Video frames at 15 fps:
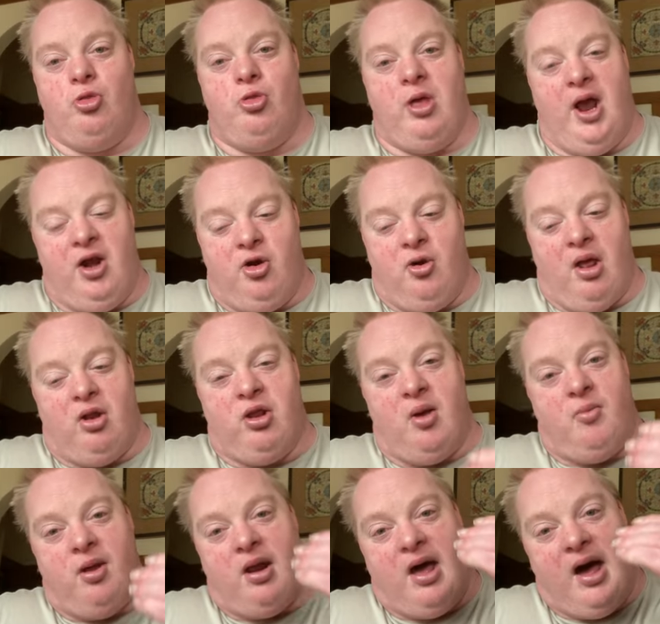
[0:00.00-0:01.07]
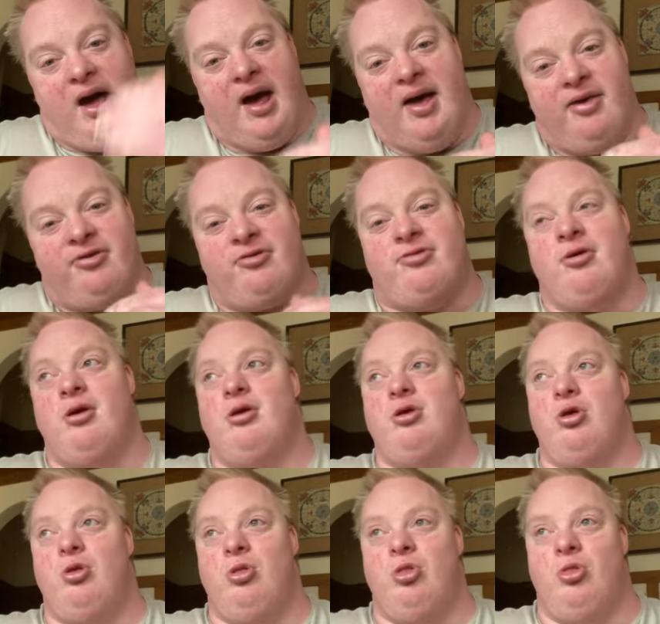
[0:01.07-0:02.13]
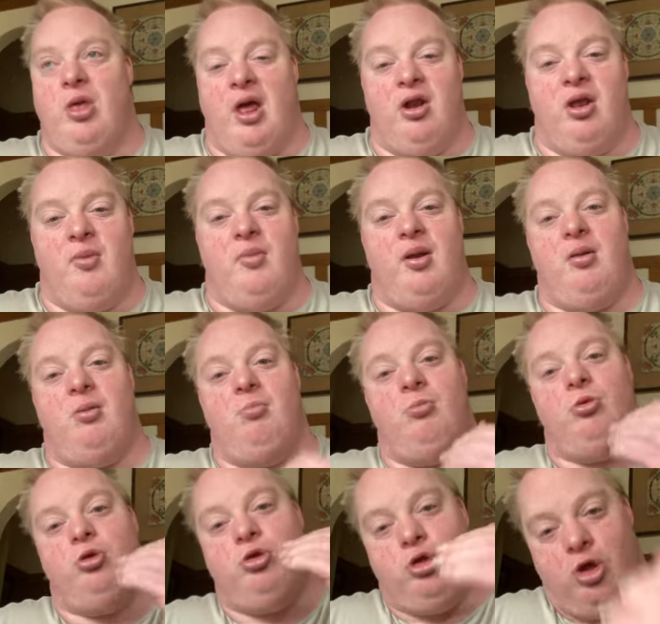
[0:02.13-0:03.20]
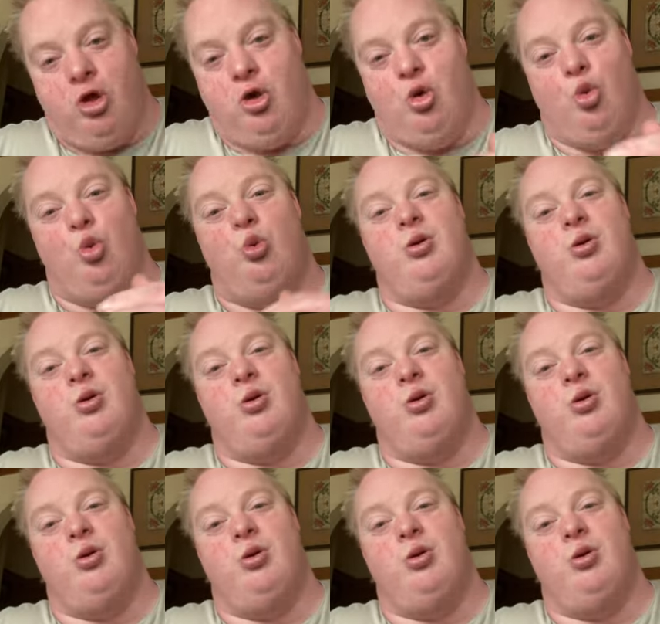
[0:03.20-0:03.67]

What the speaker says: They do not limit us. They limit you.